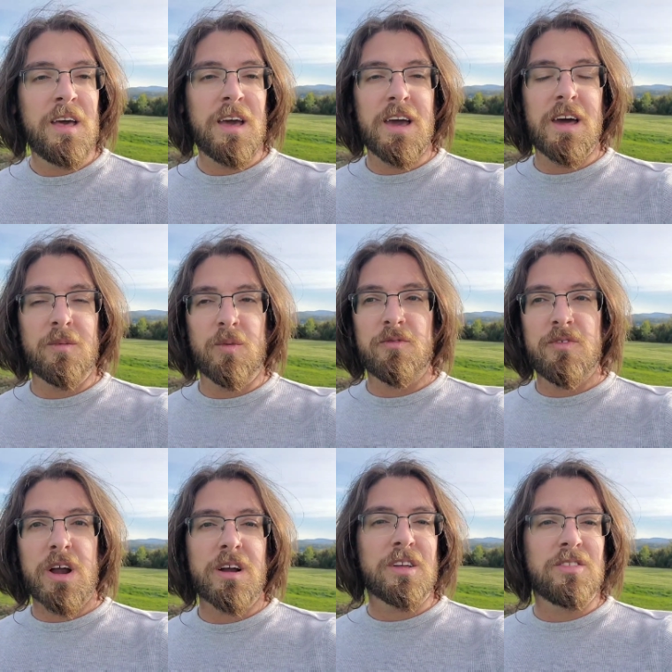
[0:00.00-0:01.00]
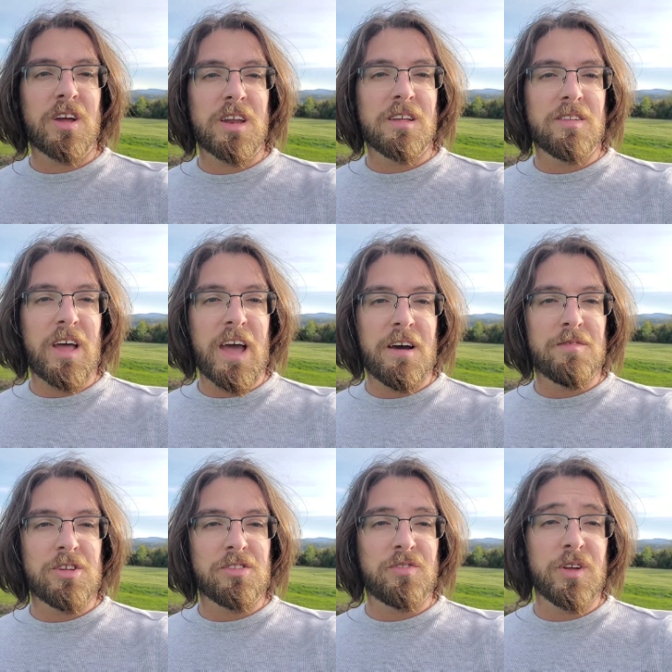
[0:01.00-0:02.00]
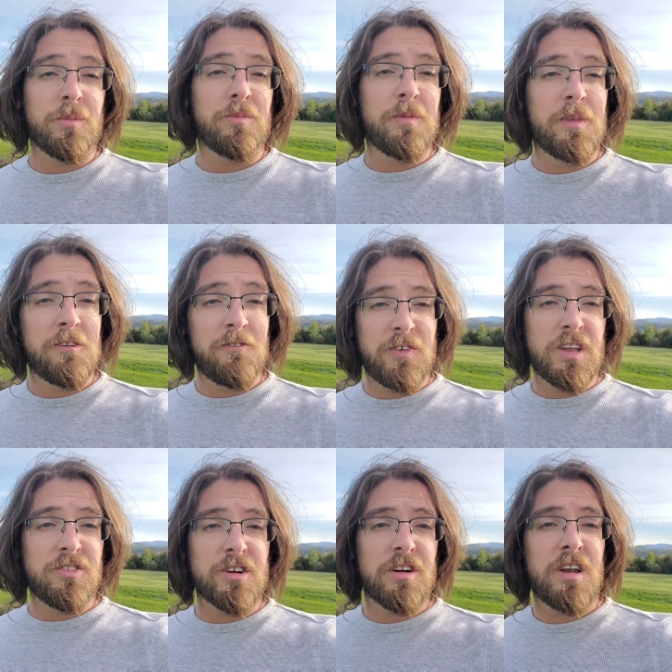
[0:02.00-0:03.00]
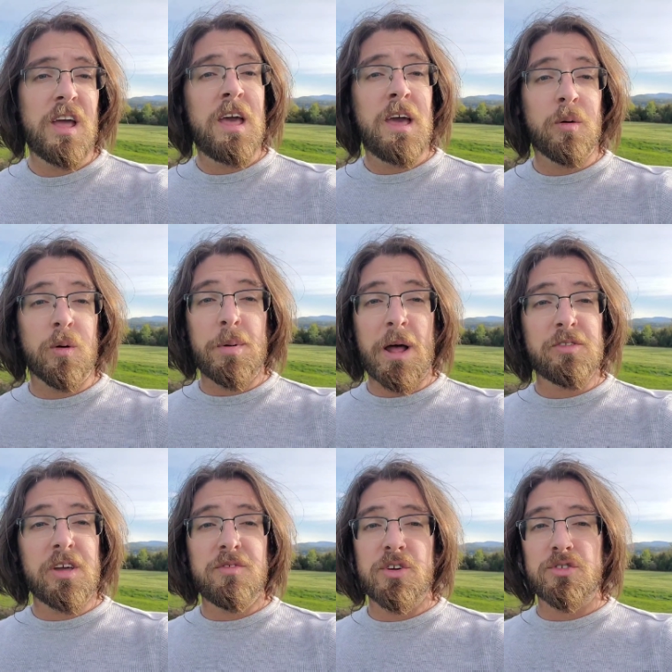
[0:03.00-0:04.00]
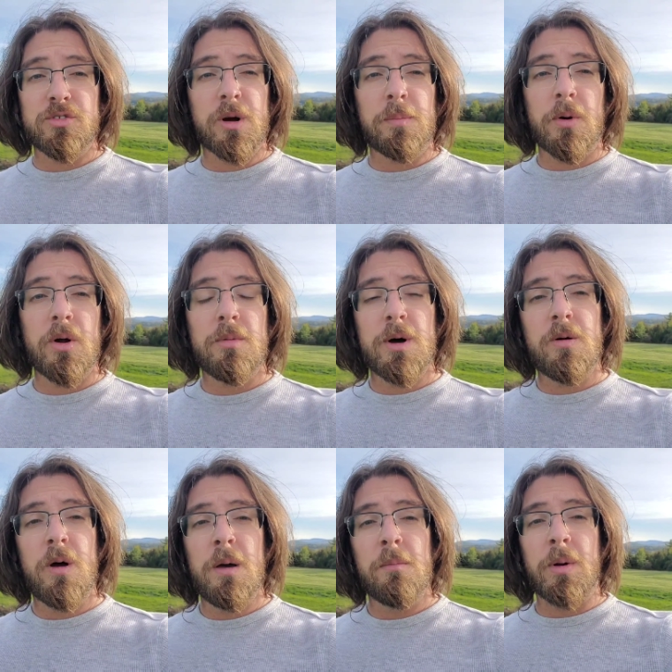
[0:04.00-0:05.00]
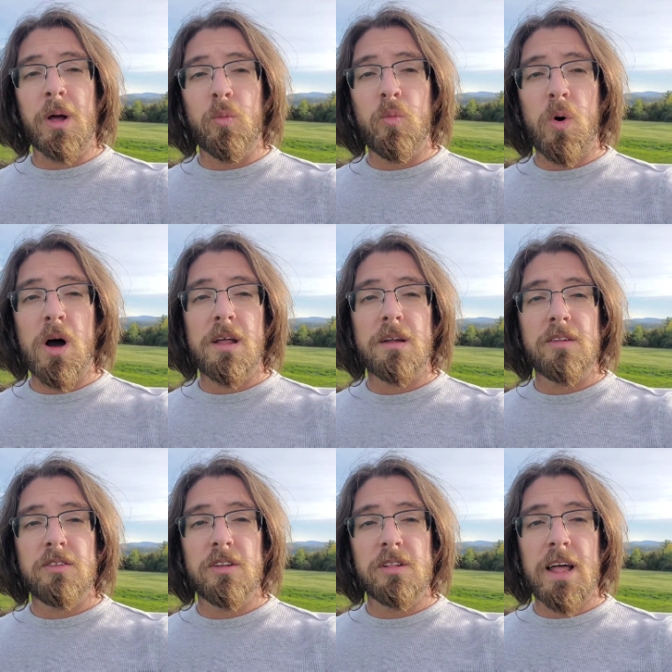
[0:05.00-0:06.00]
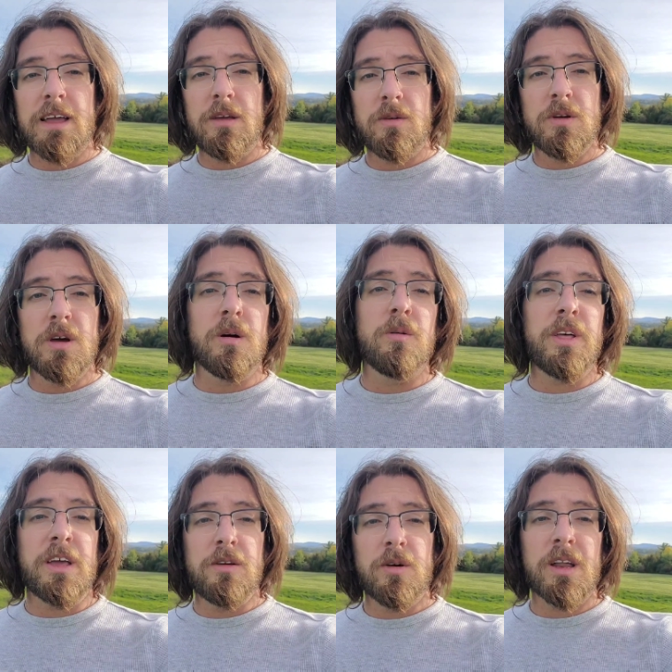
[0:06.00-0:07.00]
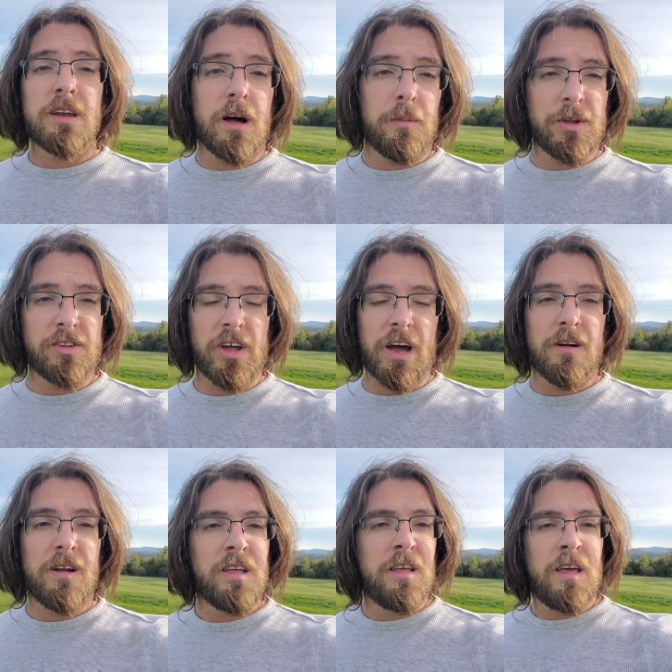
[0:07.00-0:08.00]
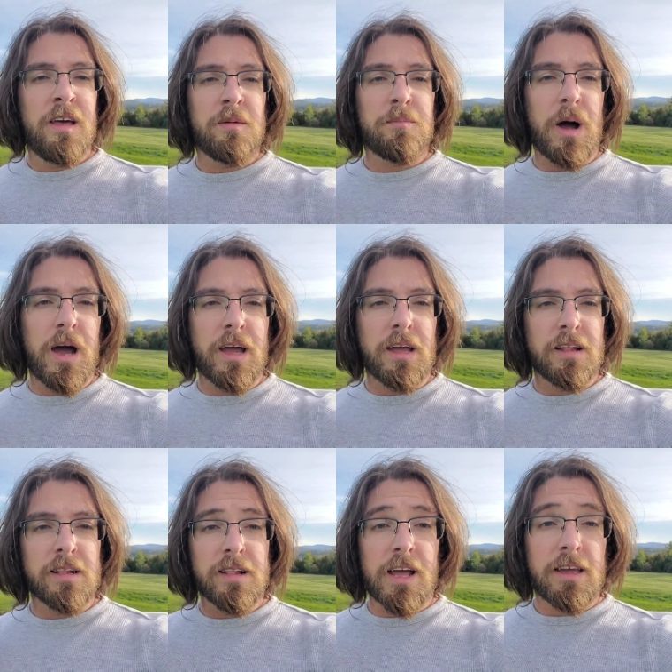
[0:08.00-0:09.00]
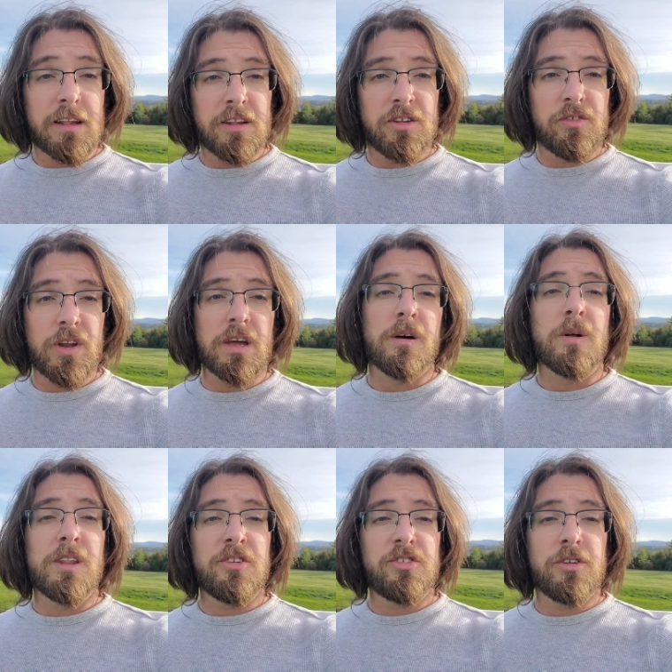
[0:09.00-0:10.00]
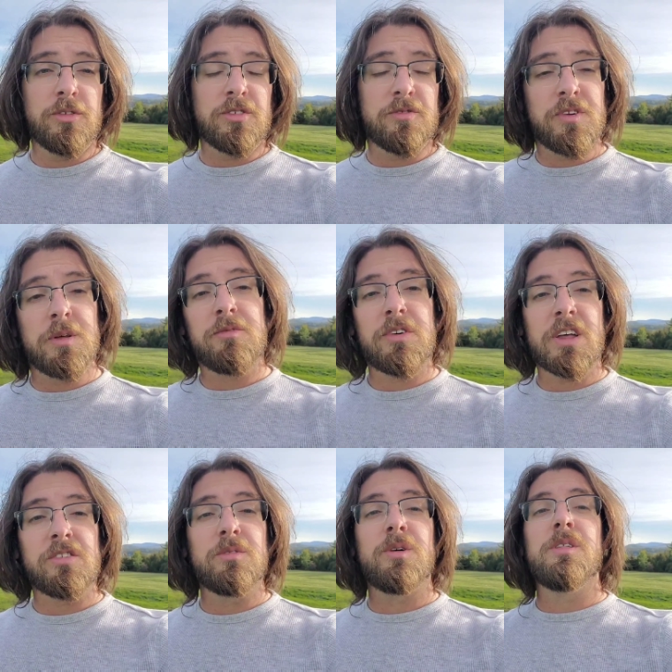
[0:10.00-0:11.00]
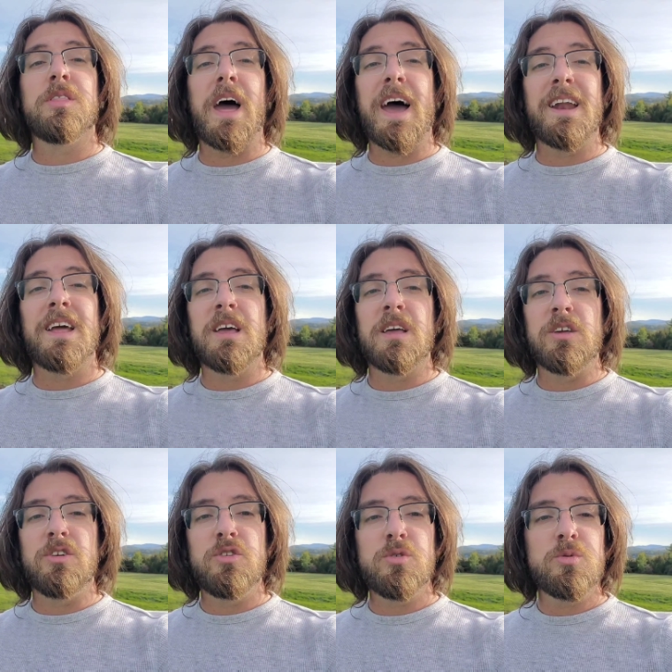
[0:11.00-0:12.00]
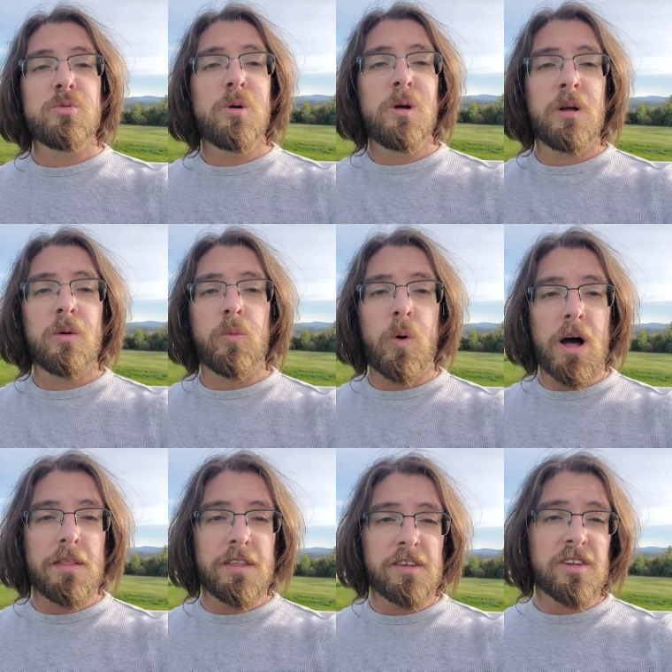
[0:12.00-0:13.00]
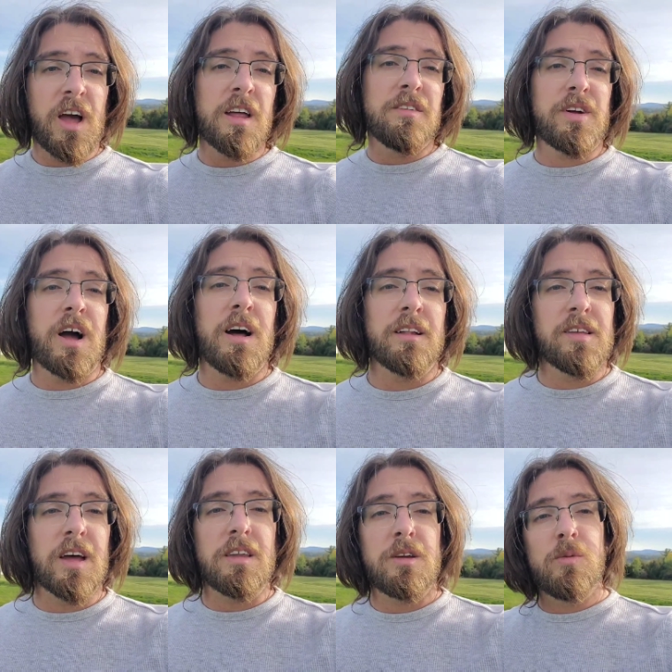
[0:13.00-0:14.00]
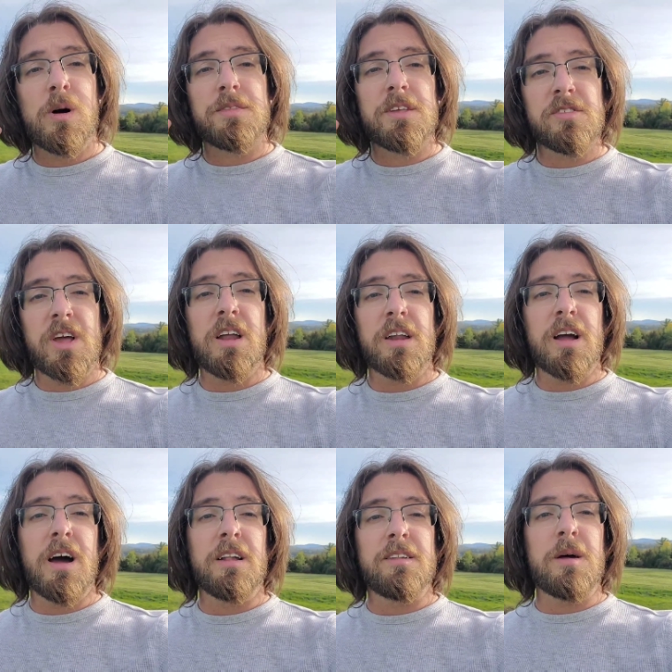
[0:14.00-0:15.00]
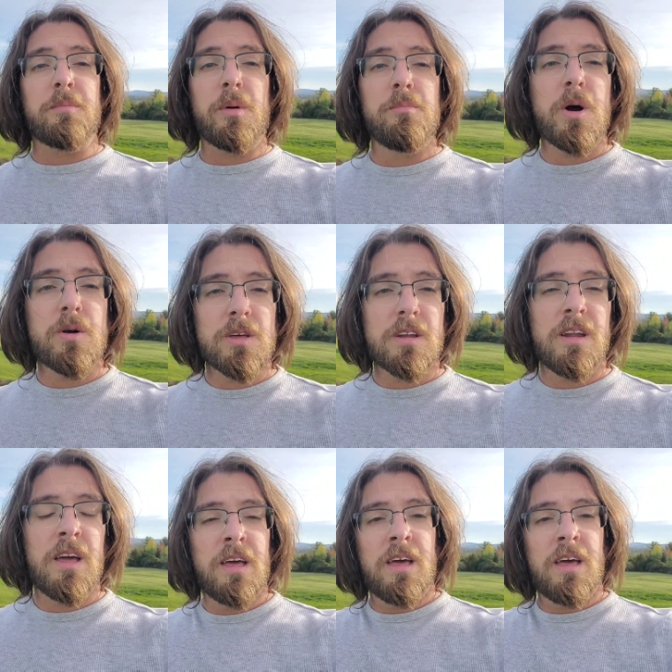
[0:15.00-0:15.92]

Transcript: and we're very excited to have this film featured. We're about to give you a short promo, but I want to let you know that you can help us out by liking this video, and this shows the film festival that you want this kind of content. You want this kind of content promoted